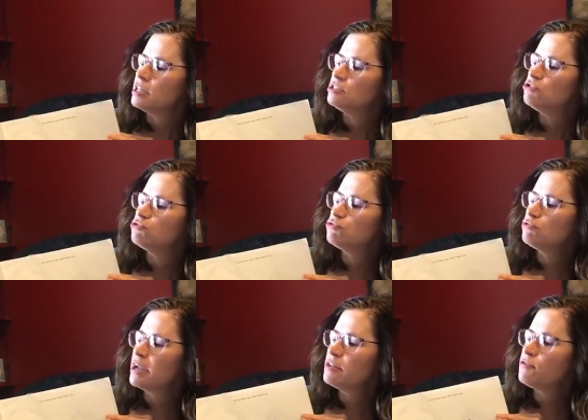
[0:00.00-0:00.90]
a
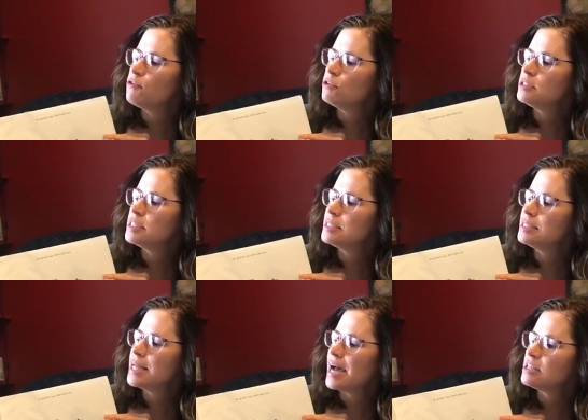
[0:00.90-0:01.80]
dreadful,
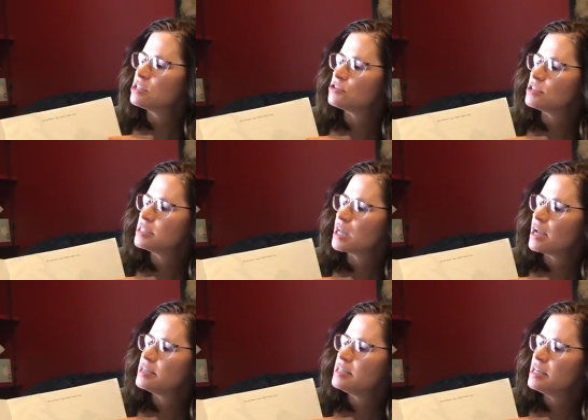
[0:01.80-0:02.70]
disastrous
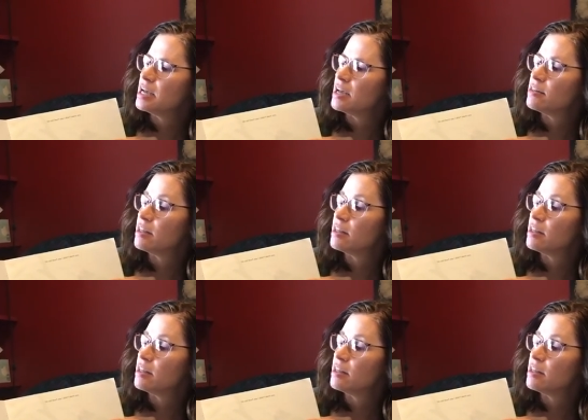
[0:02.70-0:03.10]
idea